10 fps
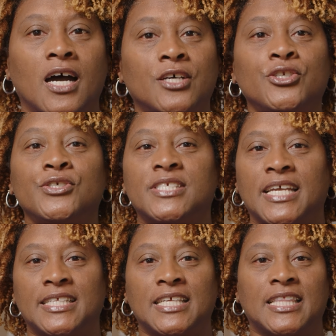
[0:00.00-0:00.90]

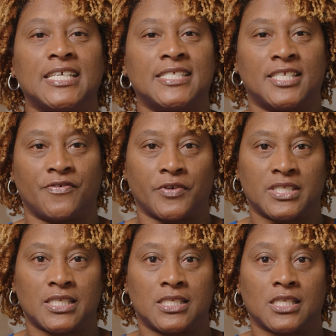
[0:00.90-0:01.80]
Understanding these
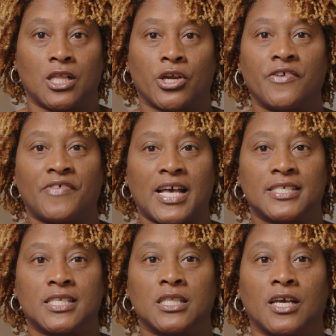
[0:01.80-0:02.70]
differences
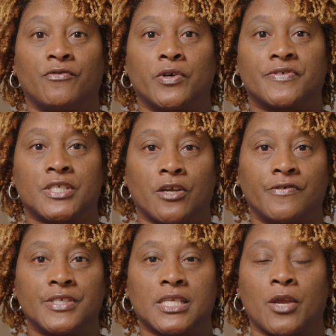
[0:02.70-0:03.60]
clarifies the level of
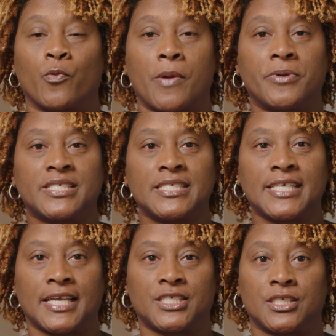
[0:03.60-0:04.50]
service and
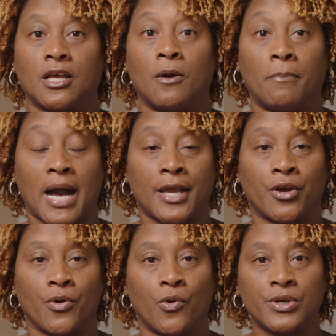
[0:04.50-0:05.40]
representation a
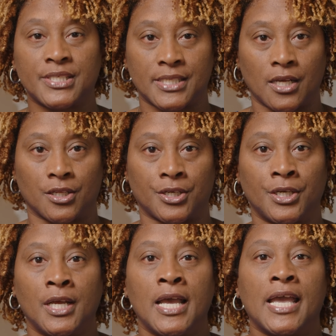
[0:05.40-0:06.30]
buyer or seller
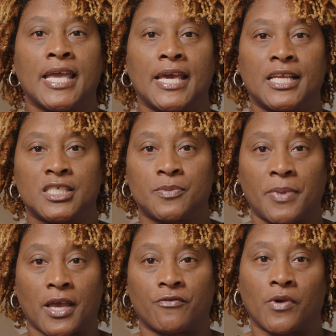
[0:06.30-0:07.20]
can
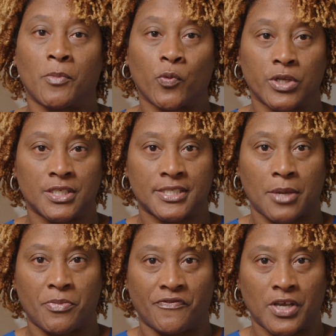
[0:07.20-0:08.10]
expect from a real
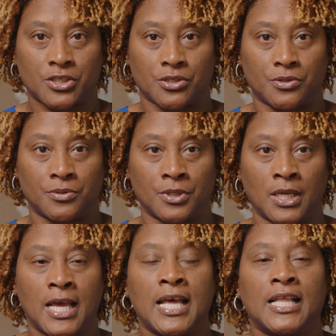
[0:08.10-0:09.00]
estate professional.
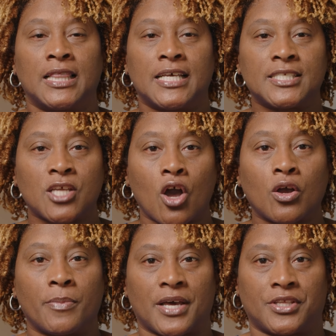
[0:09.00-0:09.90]
Let's
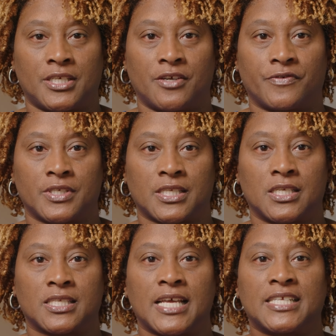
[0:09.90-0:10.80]
talk about the
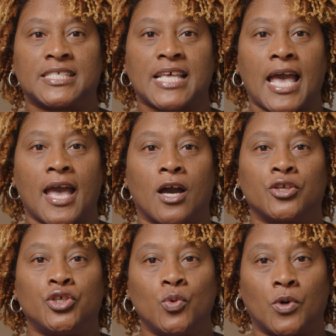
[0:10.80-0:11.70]
differences and decide how
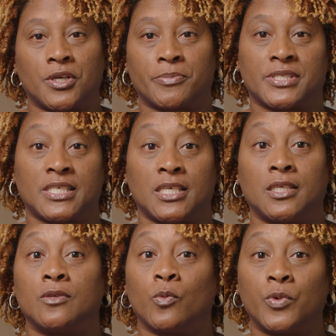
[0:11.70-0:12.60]
you want to
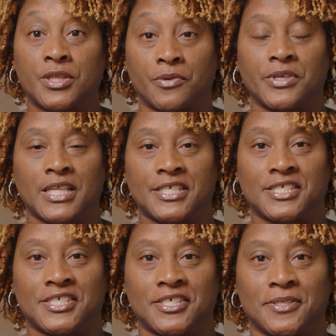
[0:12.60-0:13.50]
proceed with the
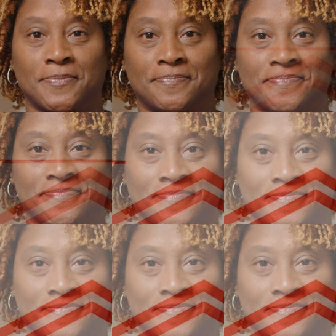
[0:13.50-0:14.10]
relationship.